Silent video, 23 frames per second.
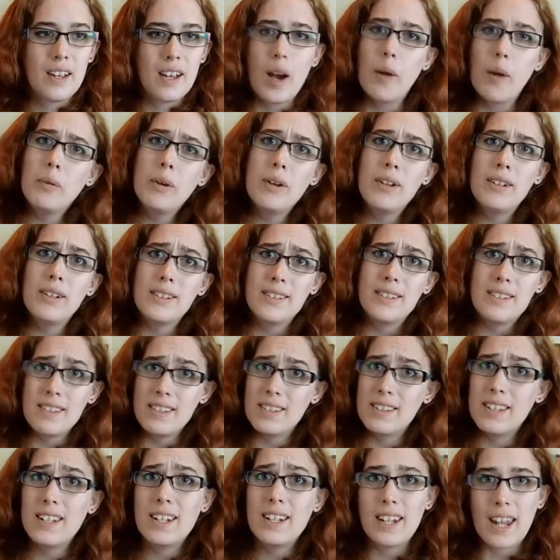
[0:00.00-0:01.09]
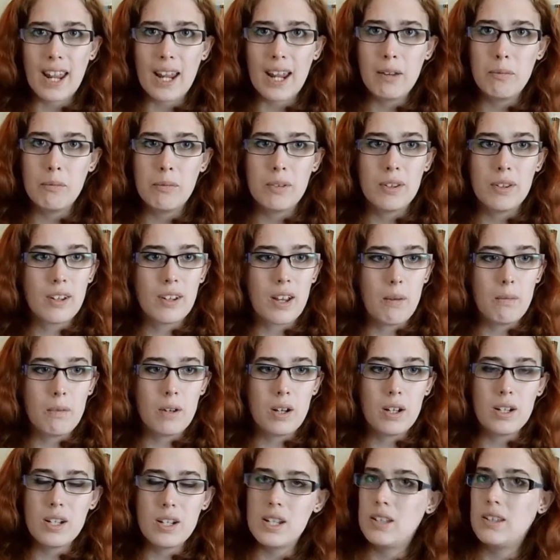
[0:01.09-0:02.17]
I'm not dissing games, I'm
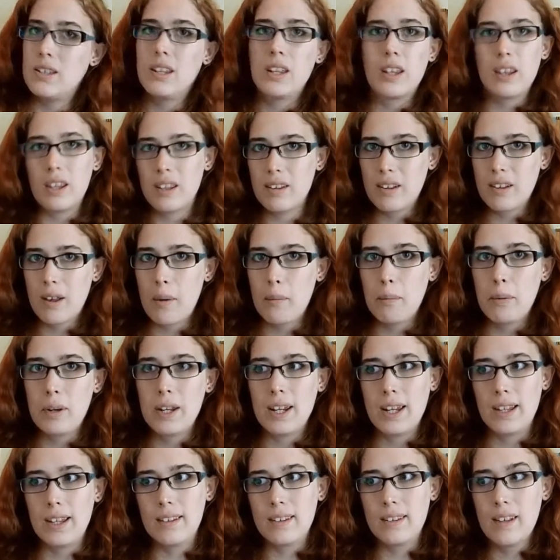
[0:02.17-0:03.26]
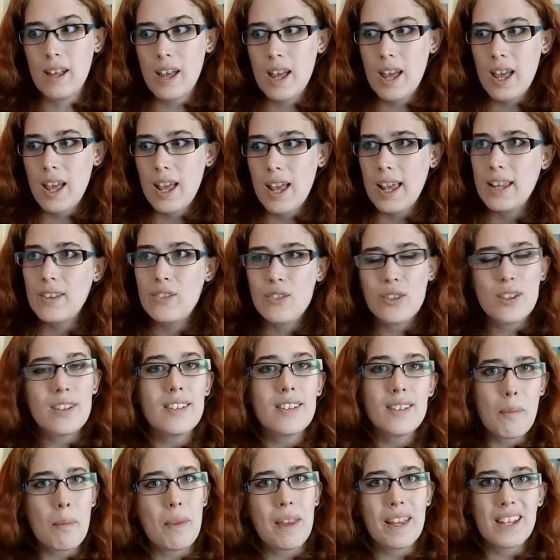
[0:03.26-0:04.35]
not dissing these companies, it's just
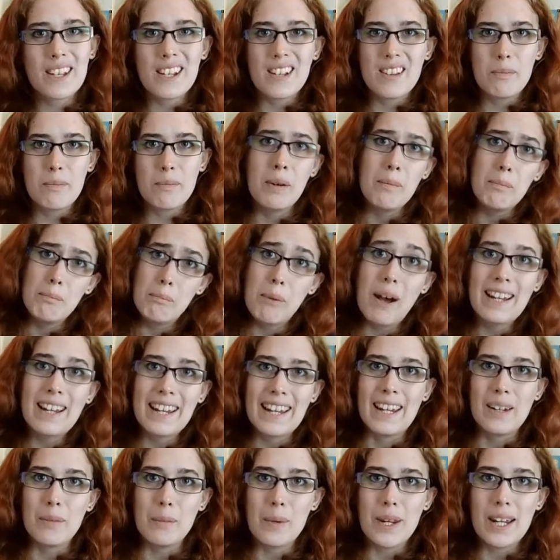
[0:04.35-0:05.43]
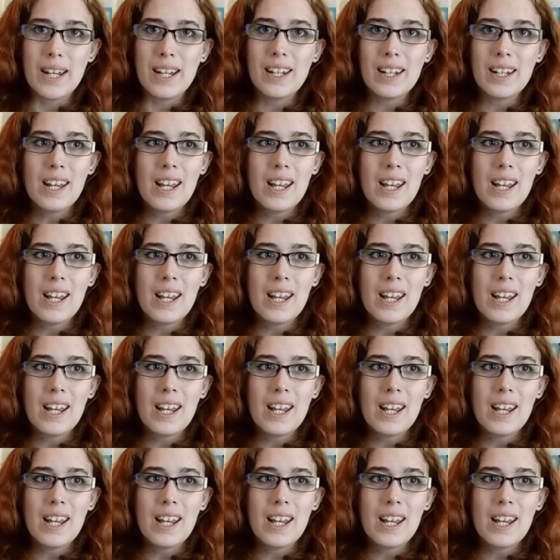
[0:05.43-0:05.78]
something that's been bugging me.